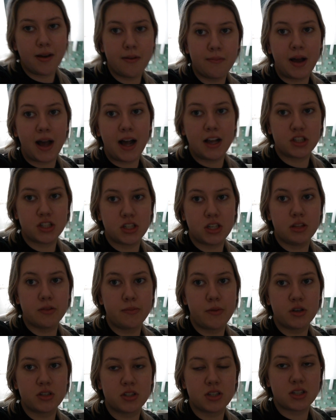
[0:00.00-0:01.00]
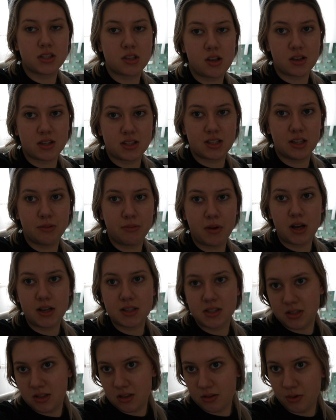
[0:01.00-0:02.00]
am actually the most disgusting
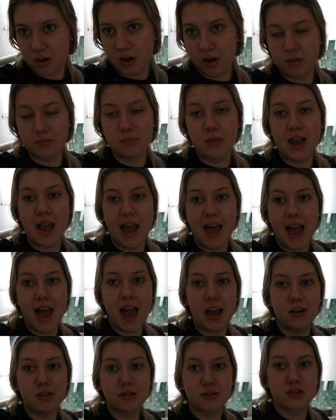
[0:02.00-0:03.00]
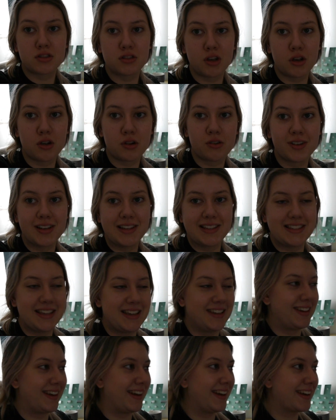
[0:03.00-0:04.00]
person in the world. My hair looks so
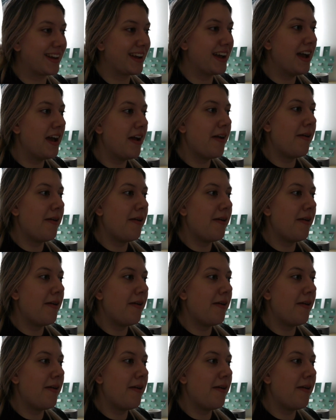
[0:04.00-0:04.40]
greasy, like